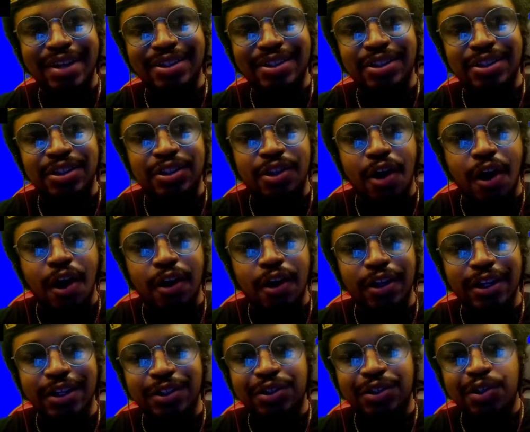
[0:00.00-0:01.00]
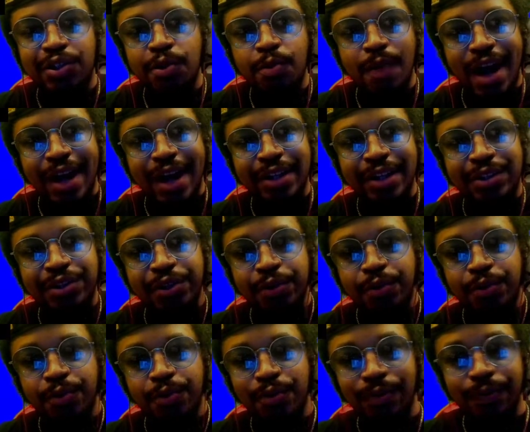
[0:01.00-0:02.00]
Scarlett
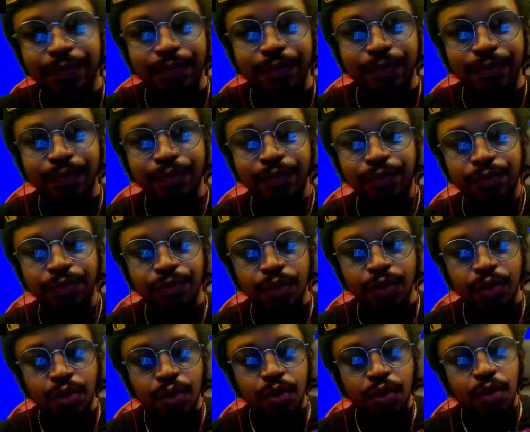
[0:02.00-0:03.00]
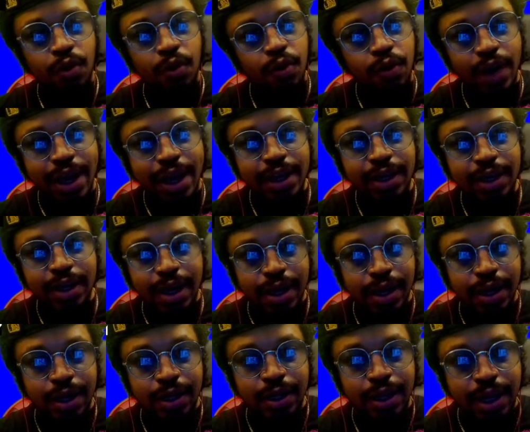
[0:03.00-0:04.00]
2x2 or any
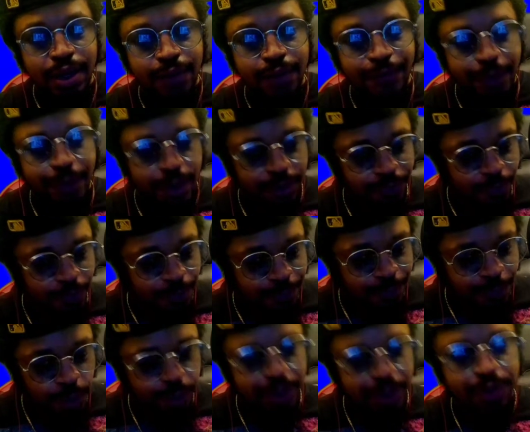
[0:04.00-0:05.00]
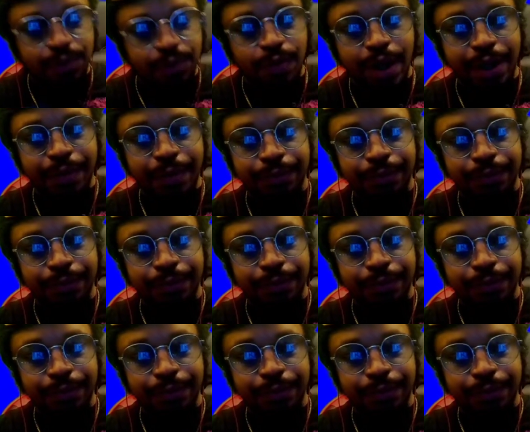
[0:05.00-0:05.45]
interface from Focusrite.